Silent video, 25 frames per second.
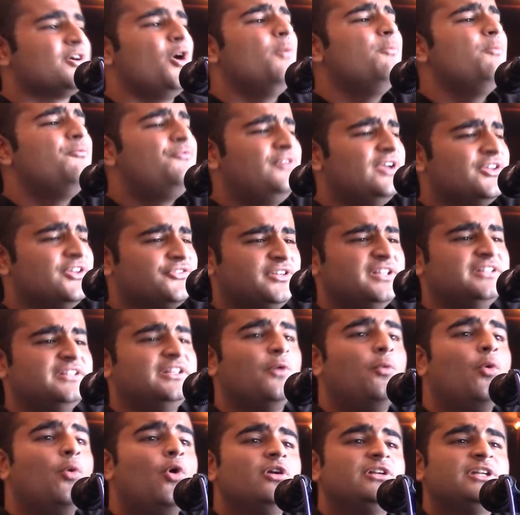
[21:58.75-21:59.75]
Obviously
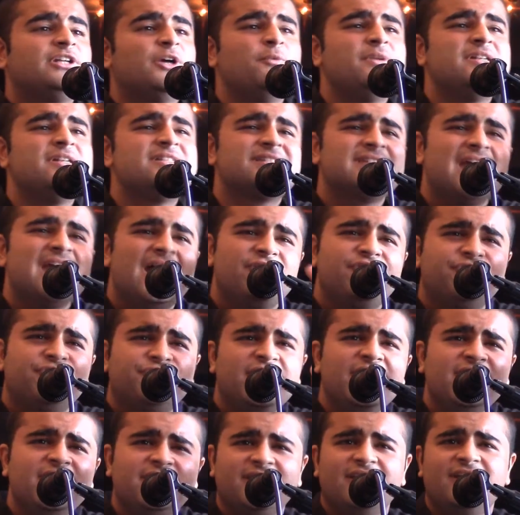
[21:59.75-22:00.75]
the water will start
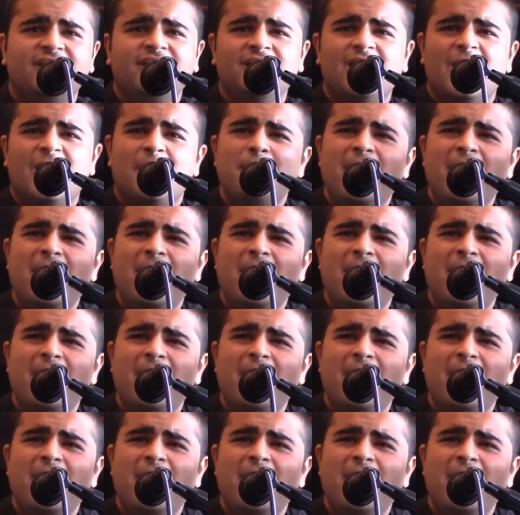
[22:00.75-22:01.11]
stinking.